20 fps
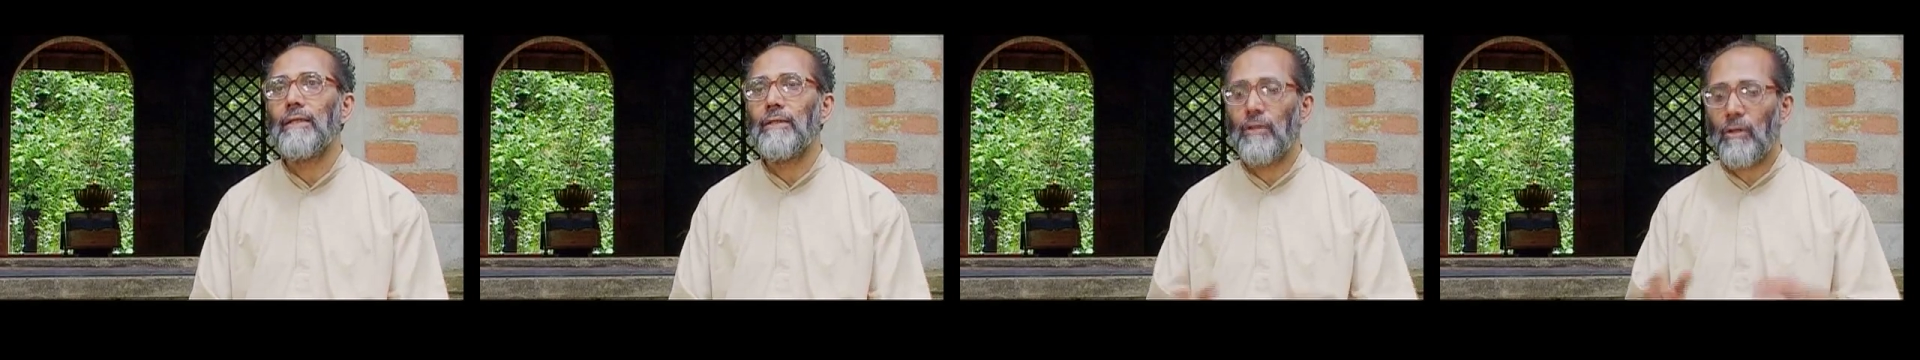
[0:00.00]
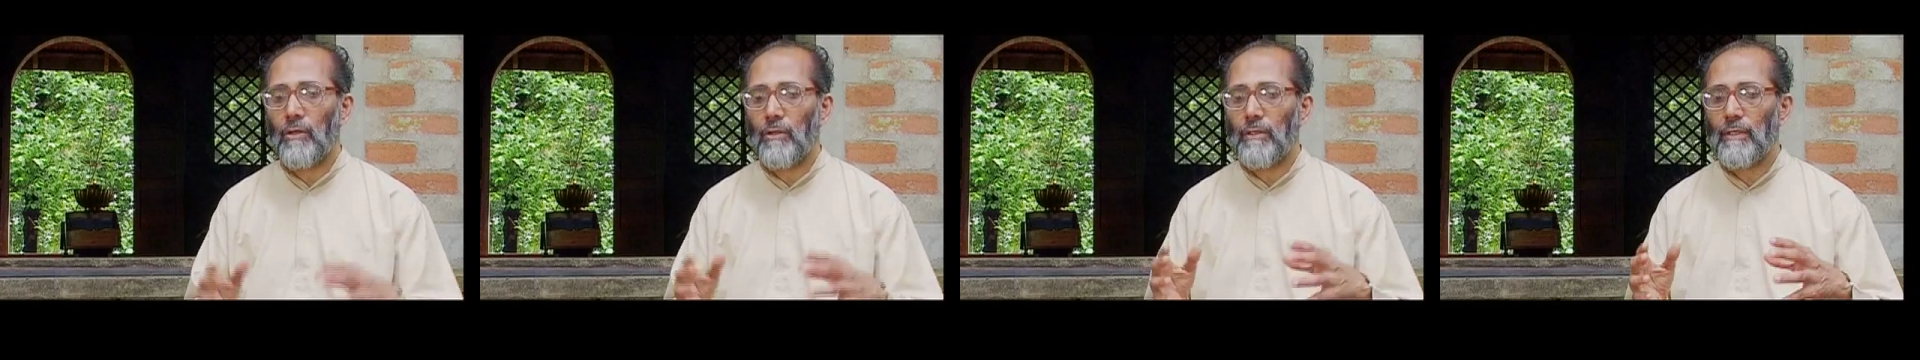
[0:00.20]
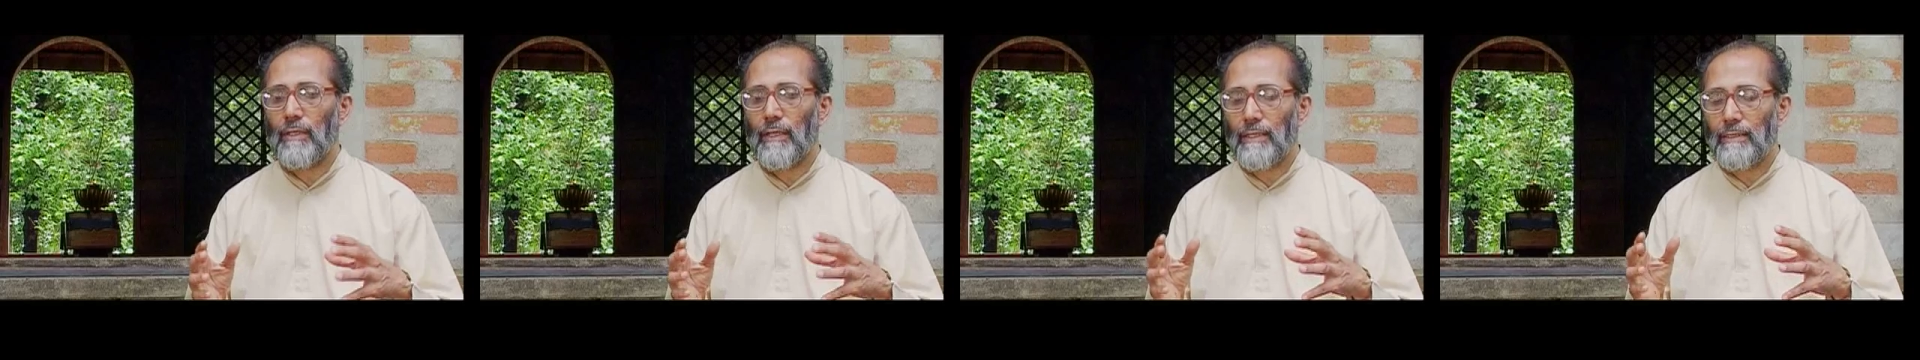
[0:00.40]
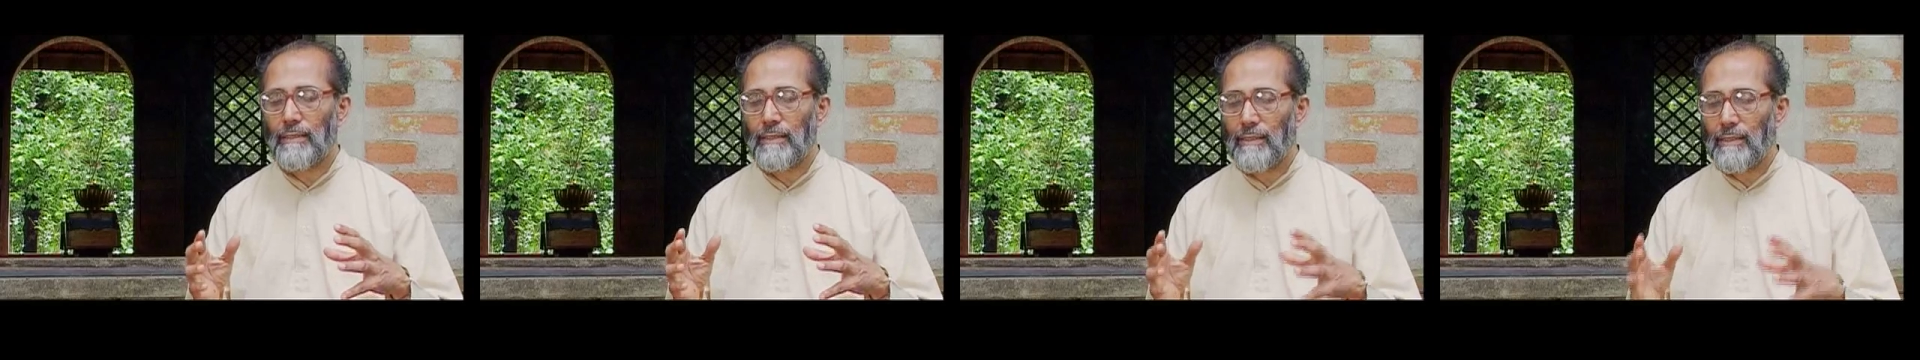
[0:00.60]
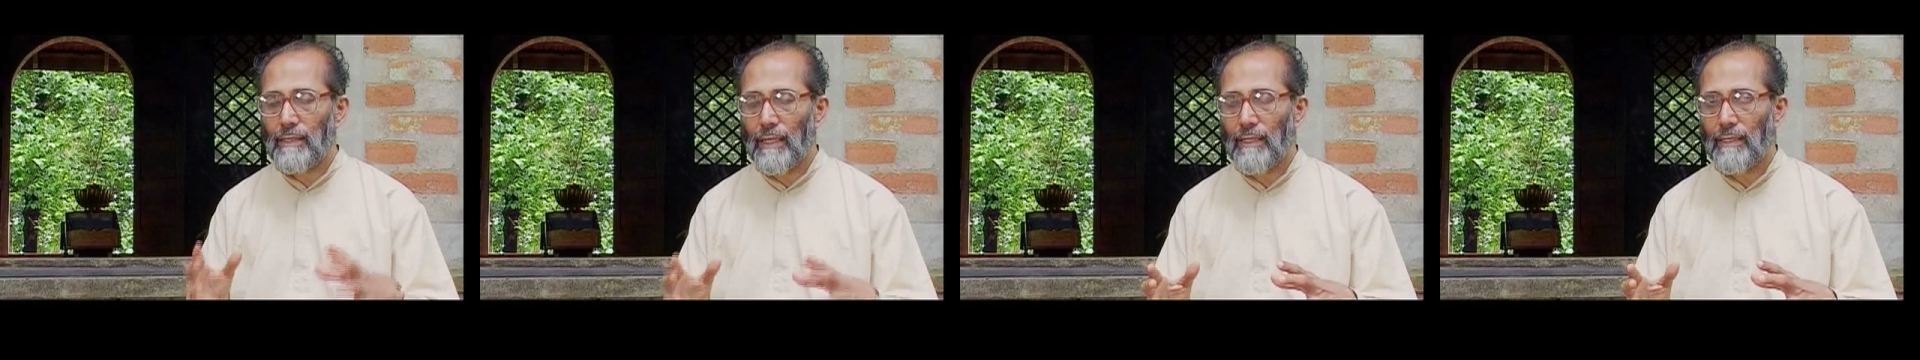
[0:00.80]
Don't get
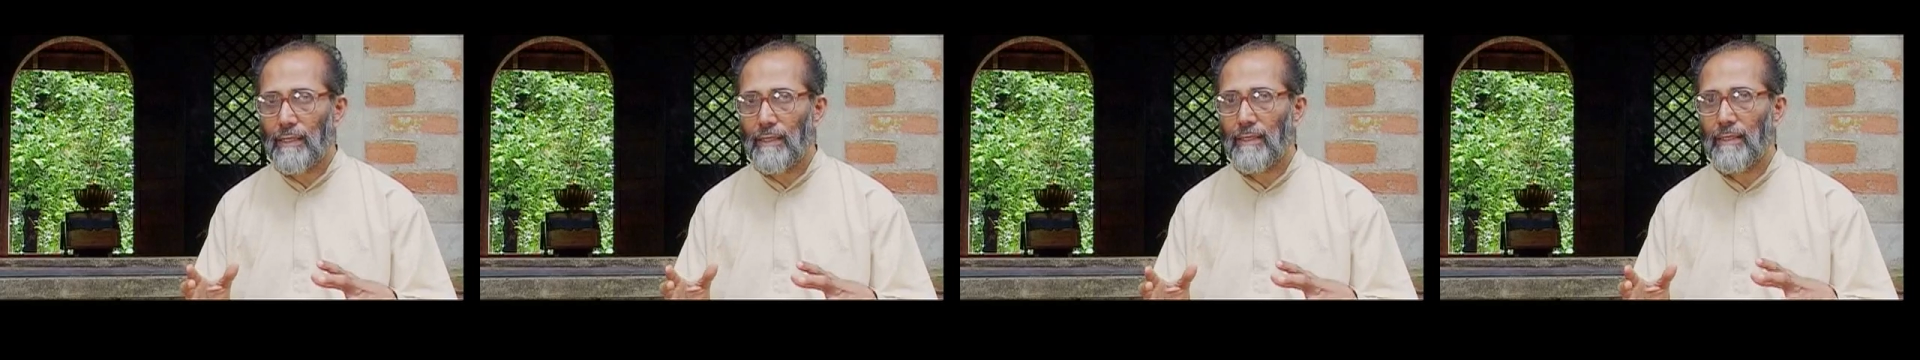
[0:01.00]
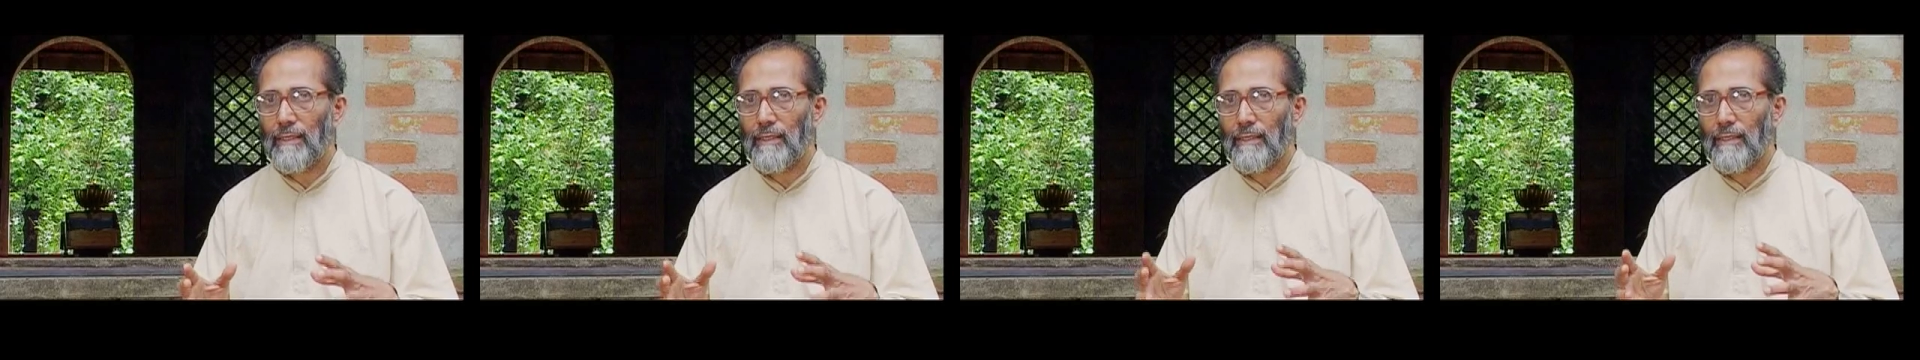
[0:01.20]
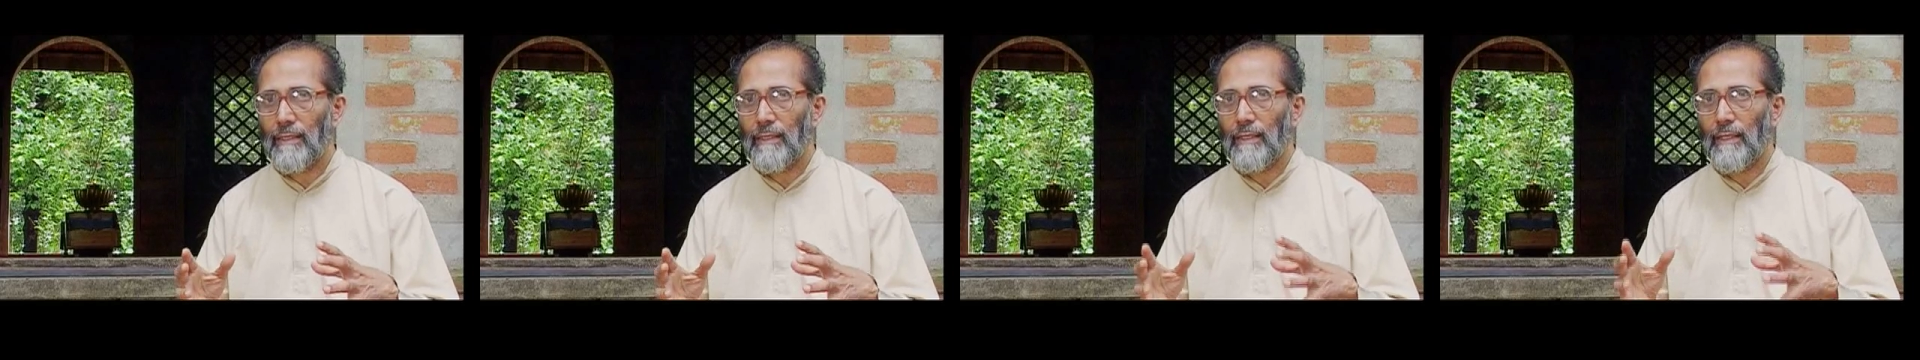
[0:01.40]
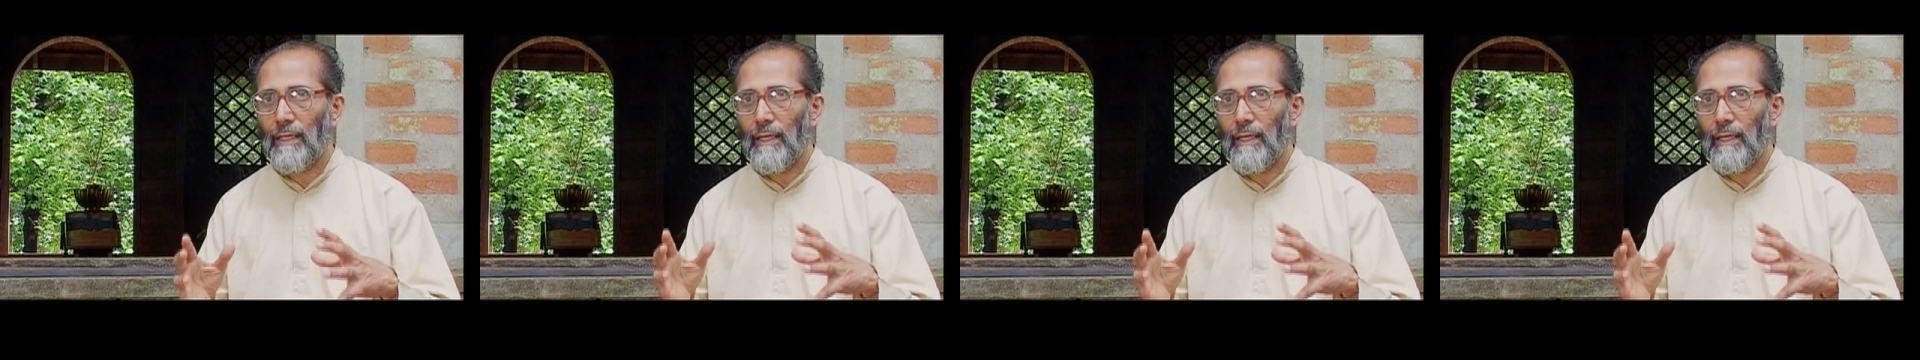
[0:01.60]
stuck in